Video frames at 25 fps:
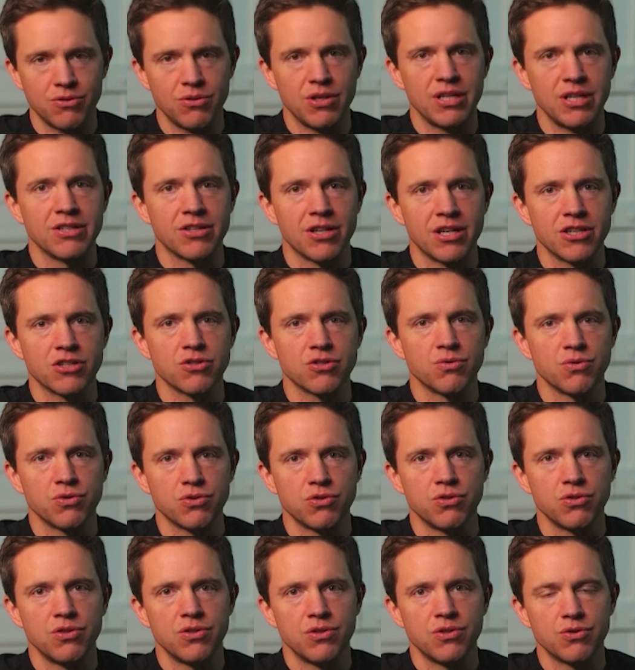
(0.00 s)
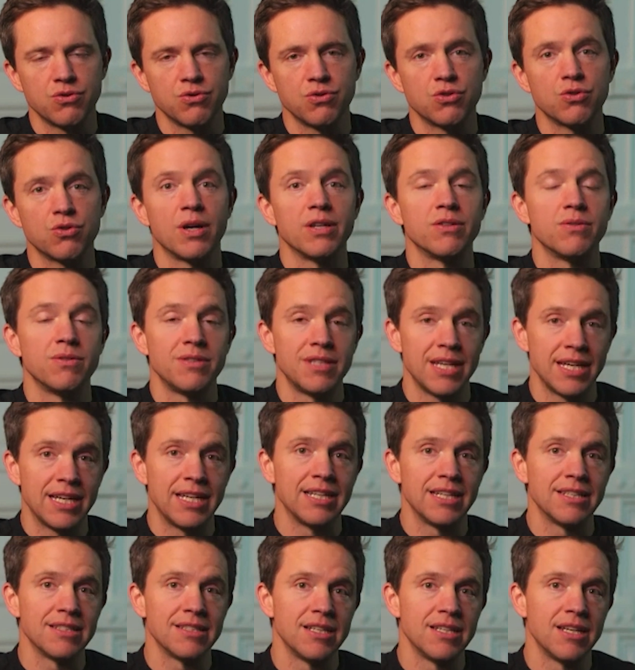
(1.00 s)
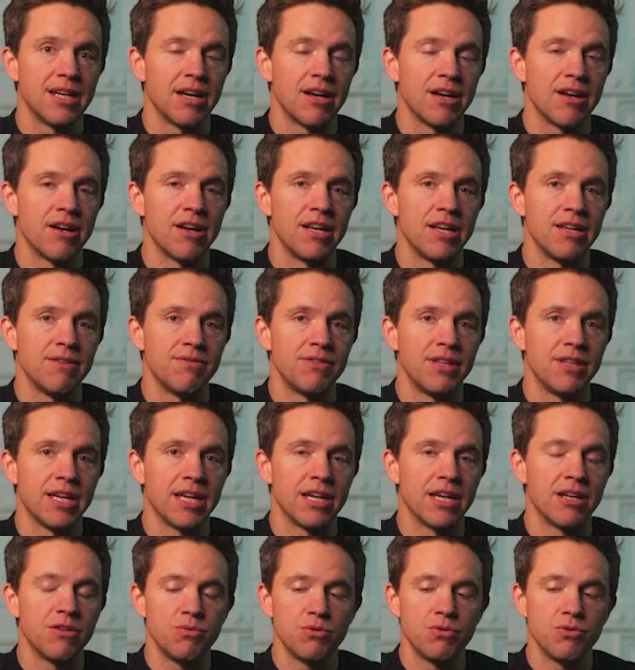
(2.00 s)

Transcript: international students to try to take it if they can?